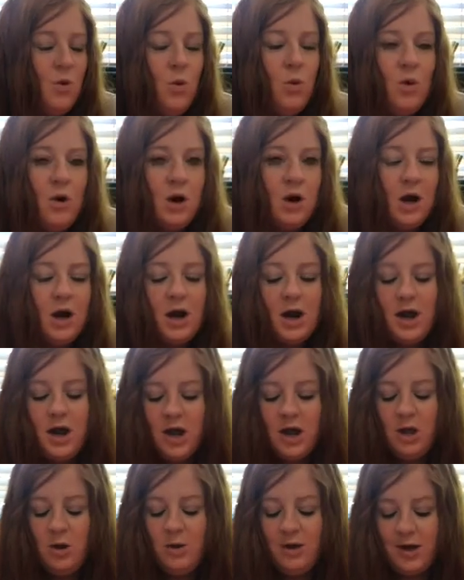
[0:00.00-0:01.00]
or
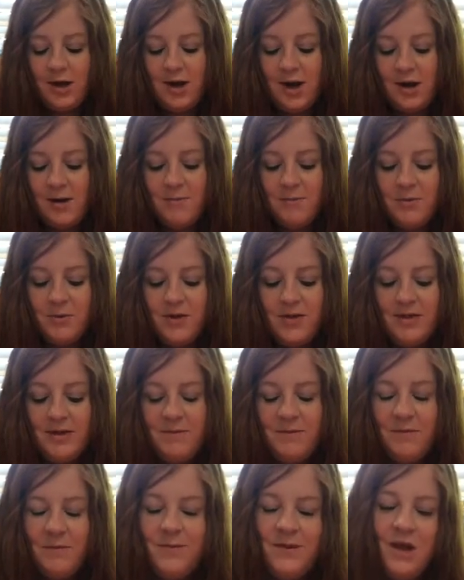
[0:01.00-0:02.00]
you can um, print
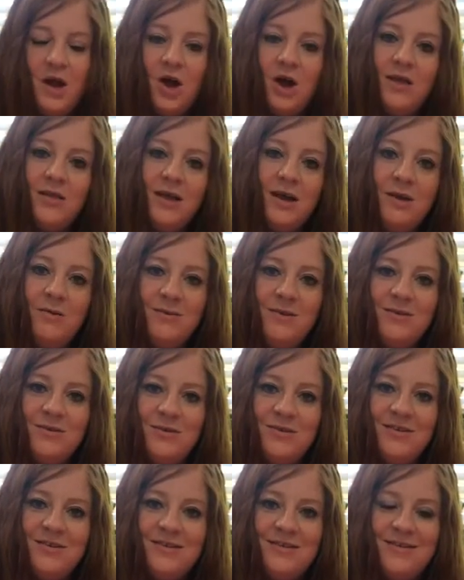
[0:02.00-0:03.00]
them from the online
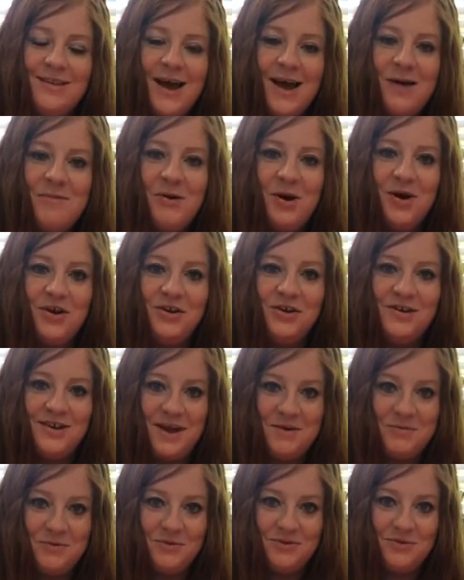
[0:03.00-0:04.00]
resources tab on your
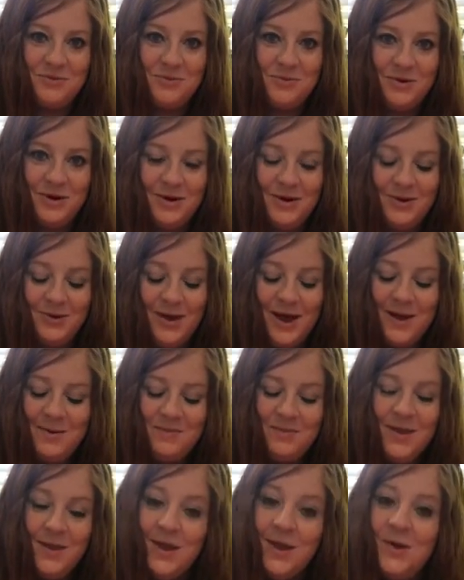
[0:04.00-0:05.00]
tadpoles report, okay?
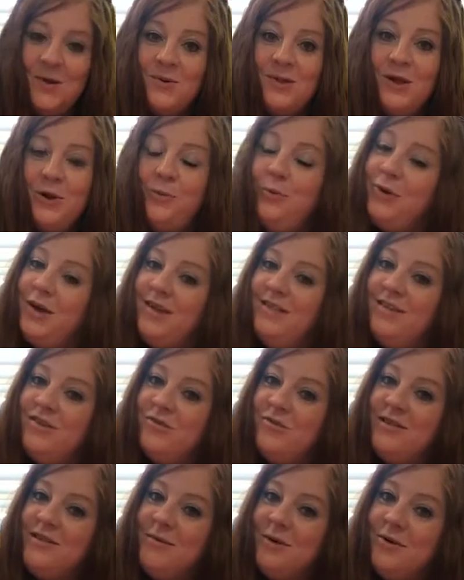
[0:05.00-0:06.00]
Well, I hope you guys
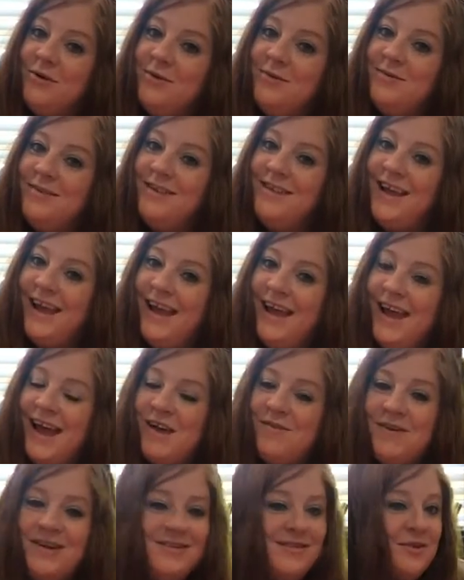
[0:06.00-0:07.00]
enjoyed small groups today.
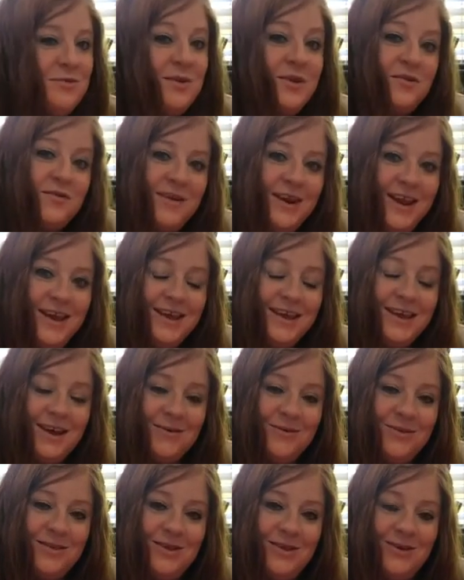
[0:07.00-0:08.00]
I've had so much fun hanging out
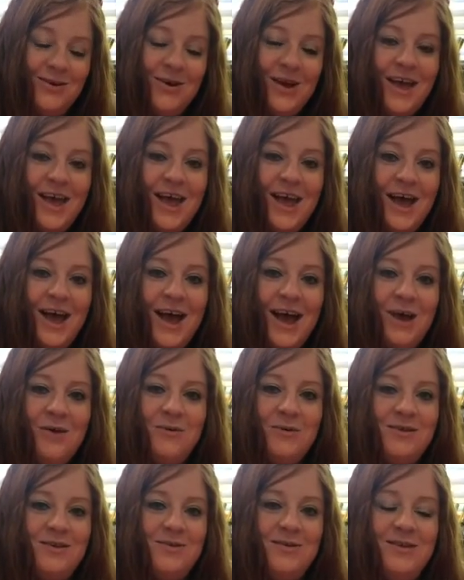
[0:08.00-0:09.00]
with you. I
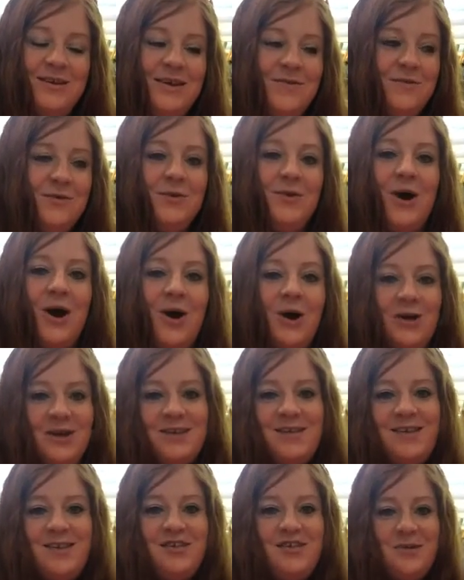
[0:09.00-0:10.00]
want to give you
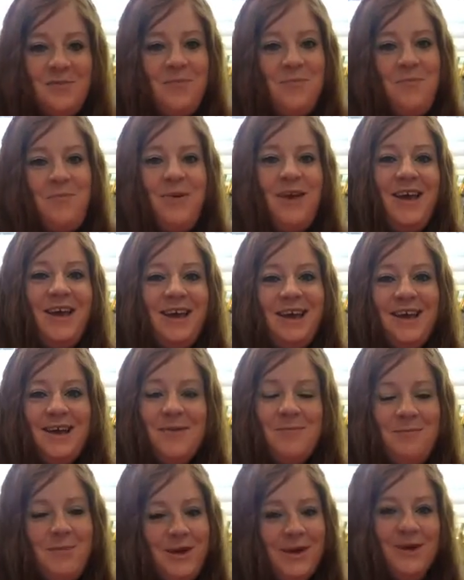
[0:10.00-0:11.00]
all such a big,
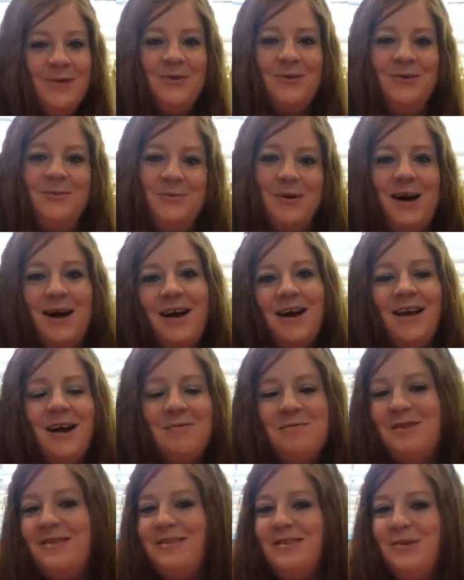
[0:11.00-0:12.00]
big group hug. I
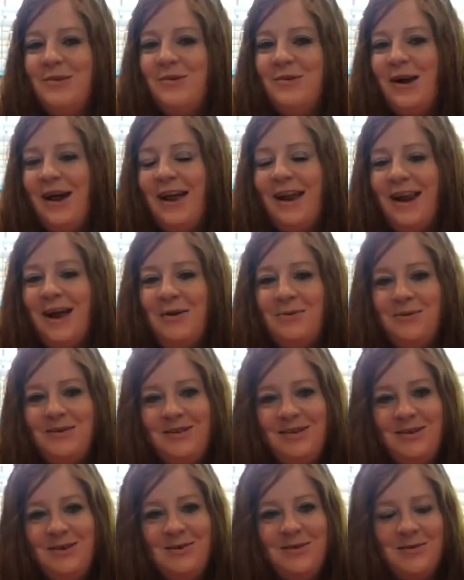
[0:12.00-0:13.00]
miss you, and I will
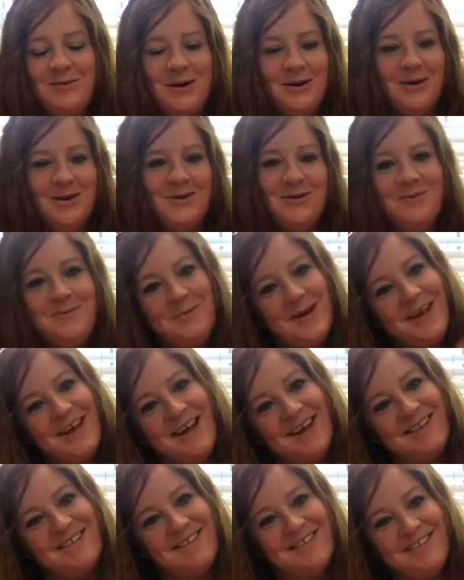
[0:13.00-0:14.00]
see you tomorrow. Bye,
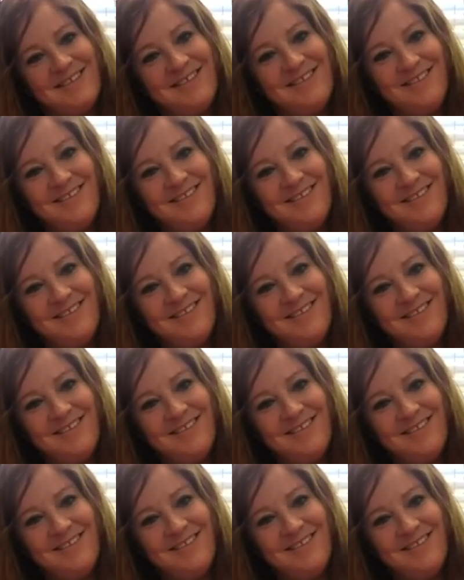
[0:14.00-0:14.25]
guys.